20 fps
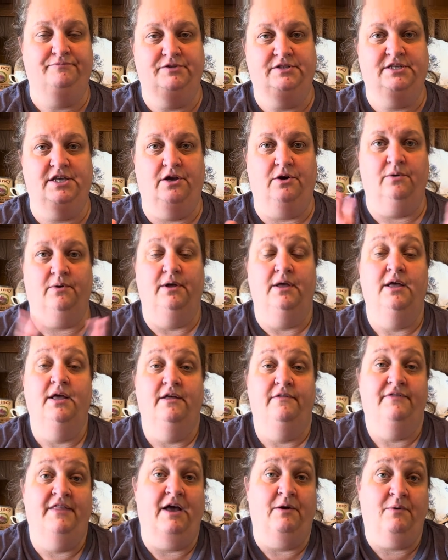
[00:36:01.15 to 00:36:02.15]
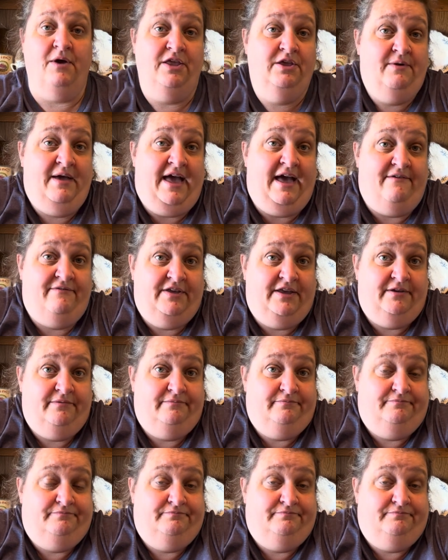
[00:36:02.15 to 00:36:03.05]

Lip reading: So that way you have it